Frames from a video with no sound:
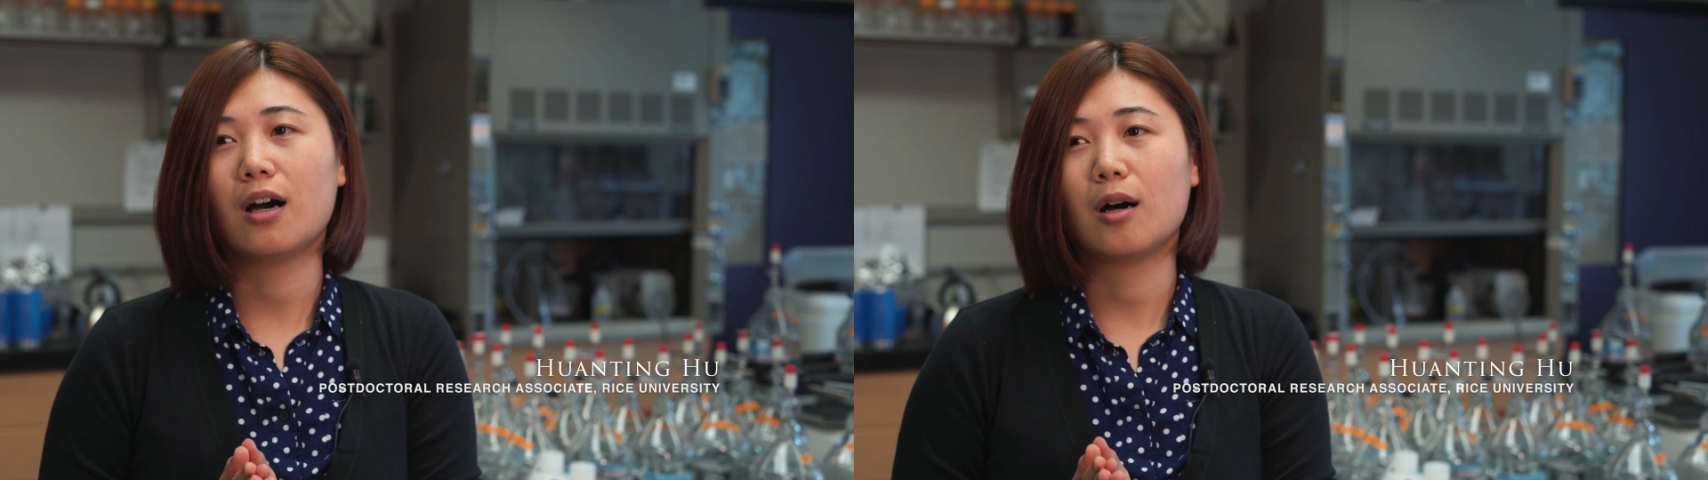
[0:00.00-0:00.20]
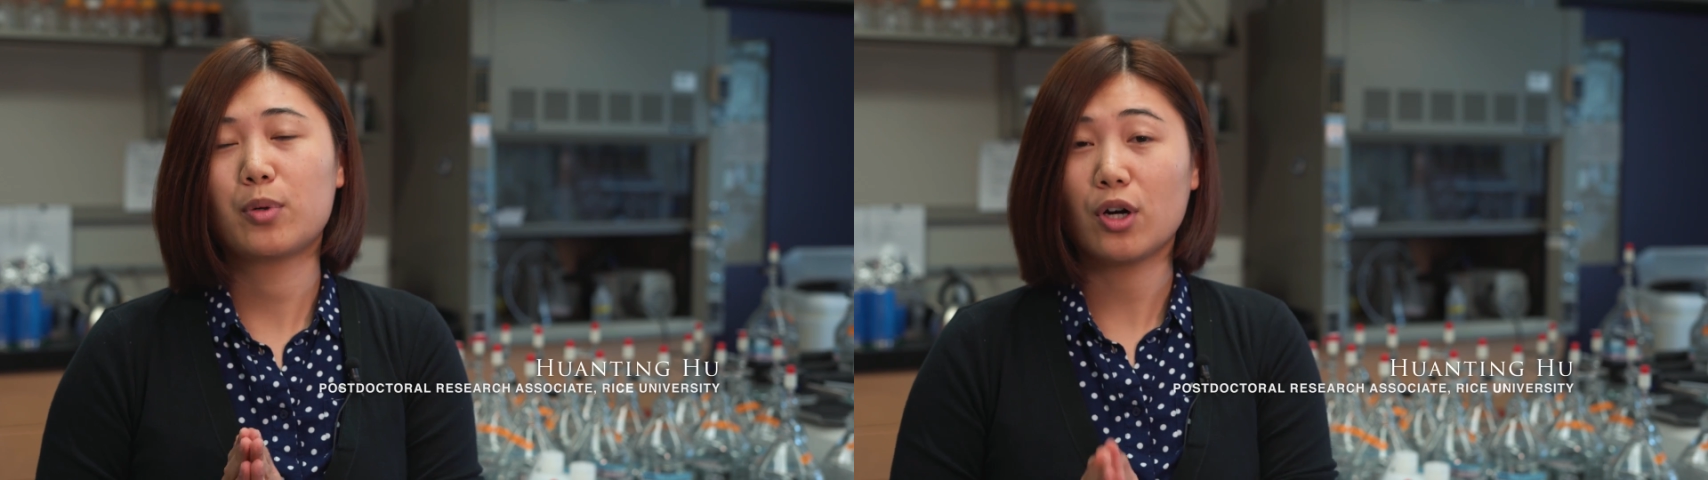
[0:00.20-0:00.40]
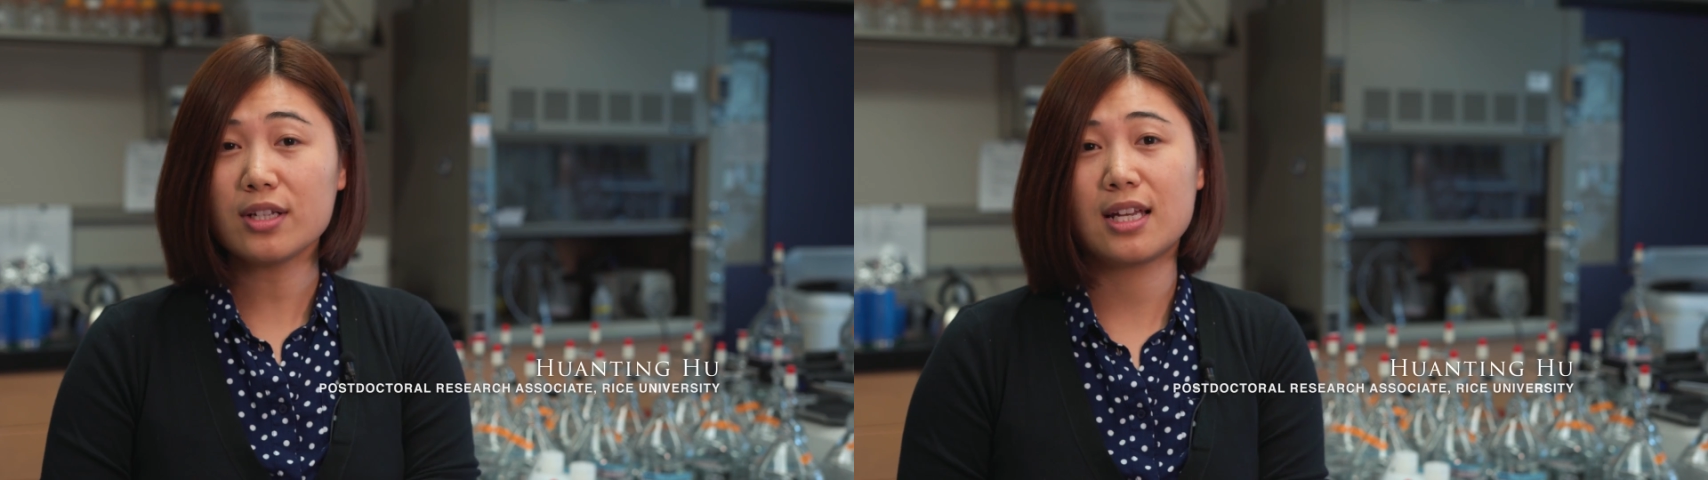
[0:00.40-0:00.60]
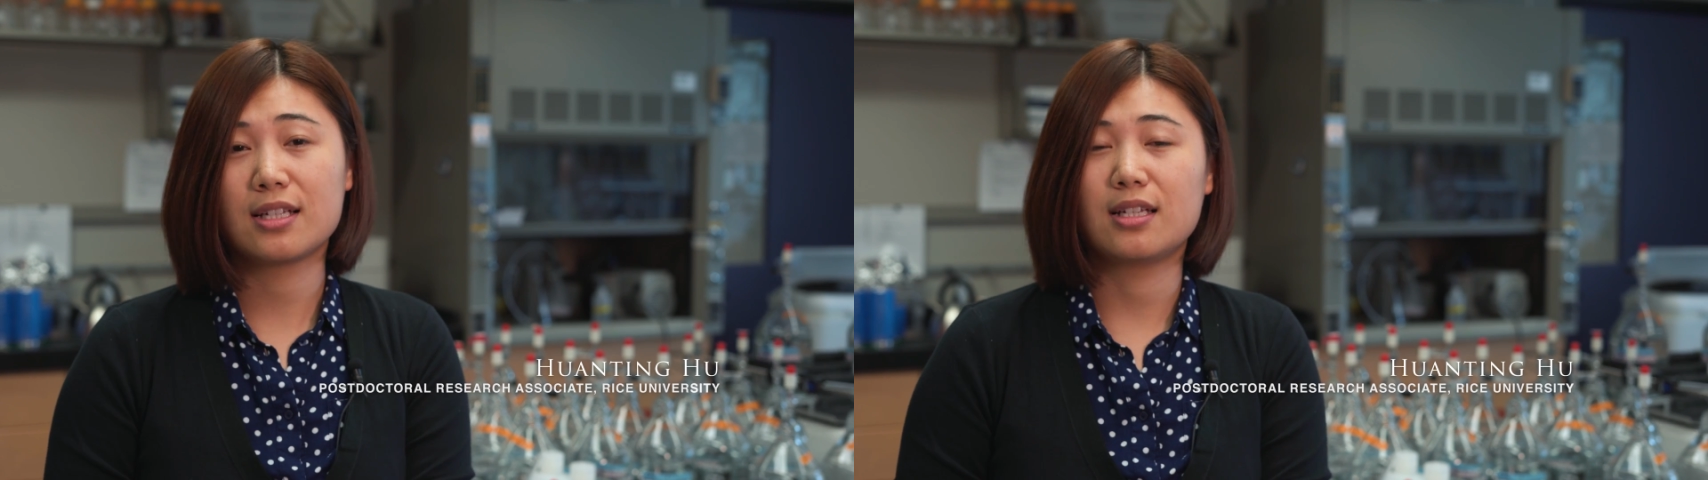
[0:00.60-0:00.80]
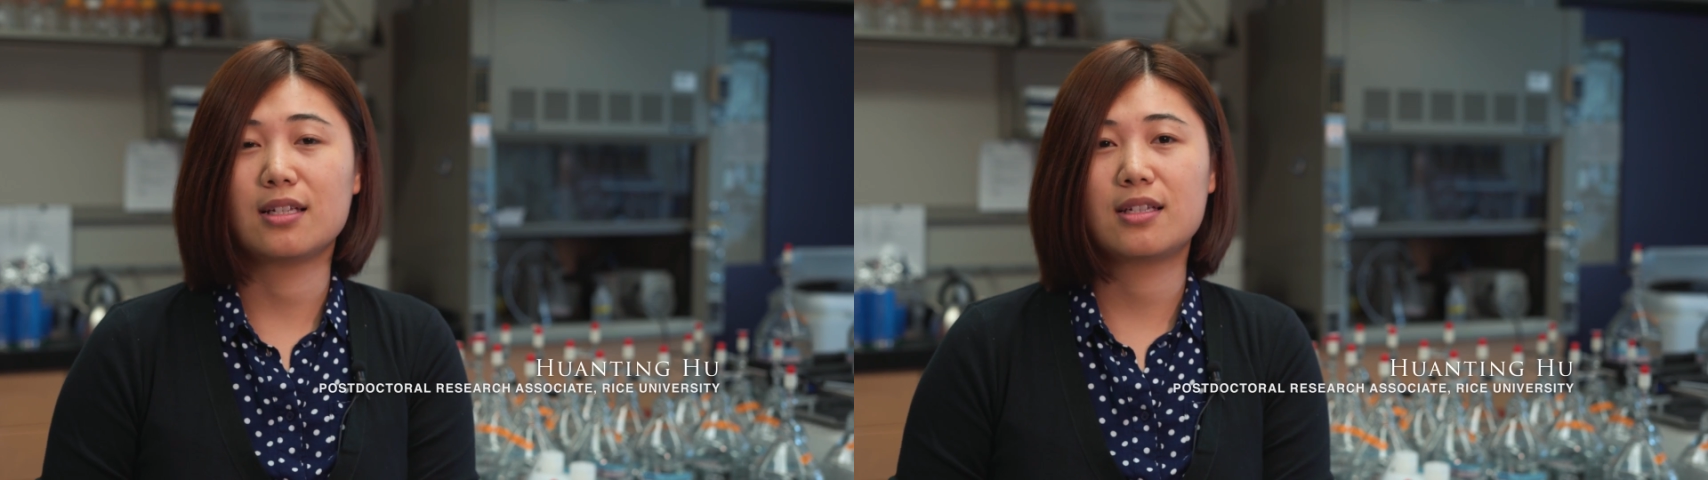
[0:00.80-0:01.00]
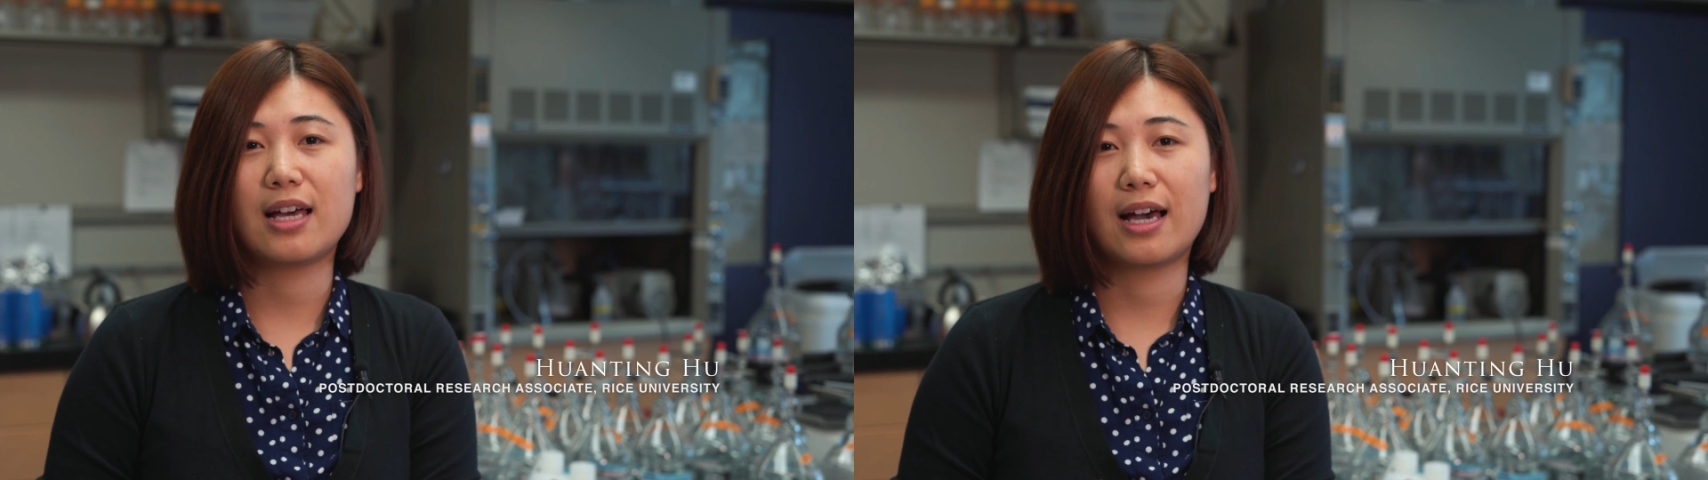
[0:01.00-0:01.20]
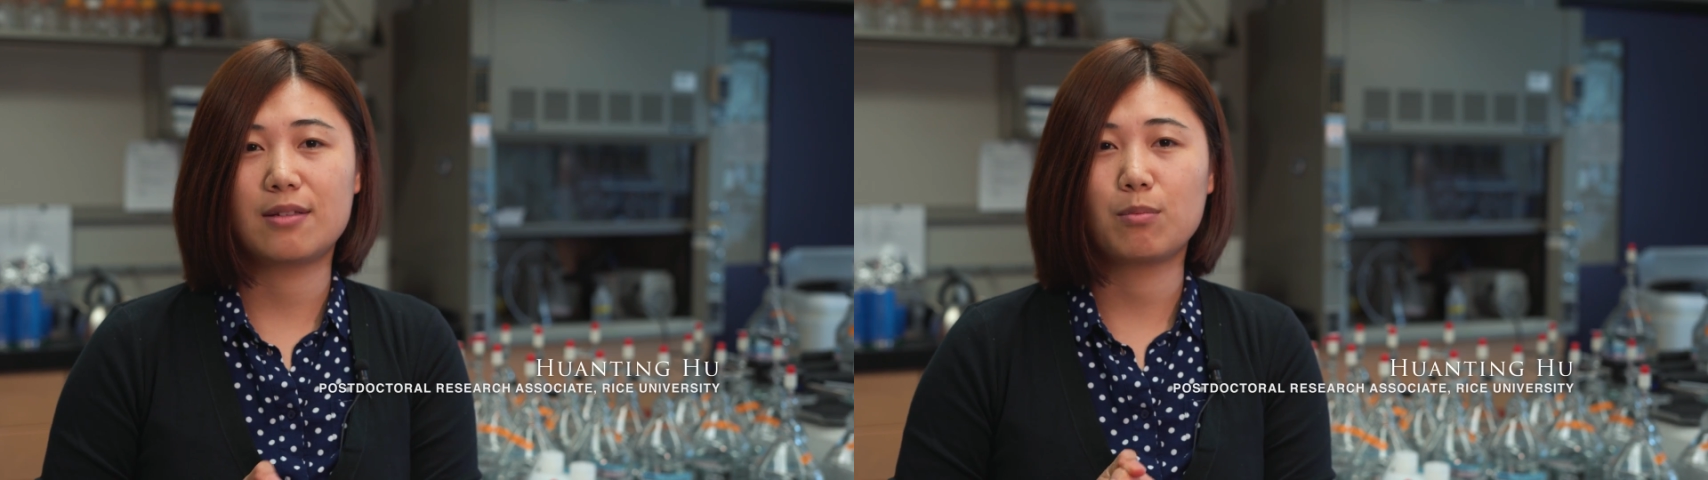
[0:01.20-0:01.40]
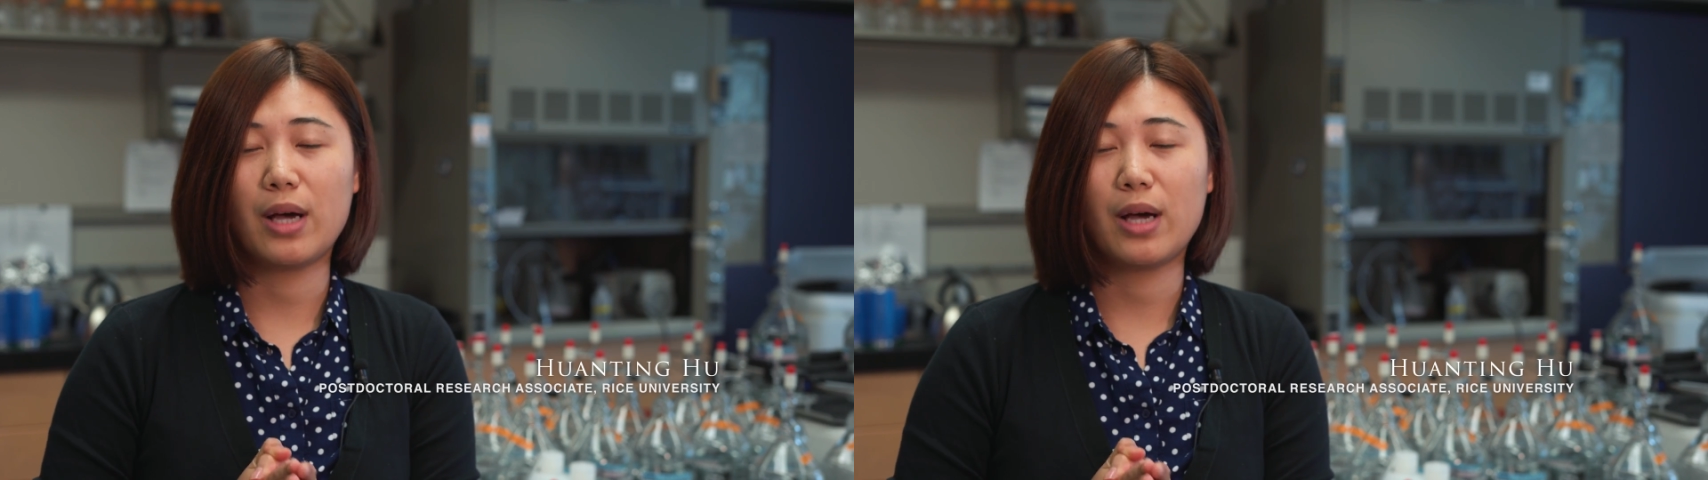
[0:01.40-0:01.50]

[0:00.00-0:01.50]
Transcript: uh, processes that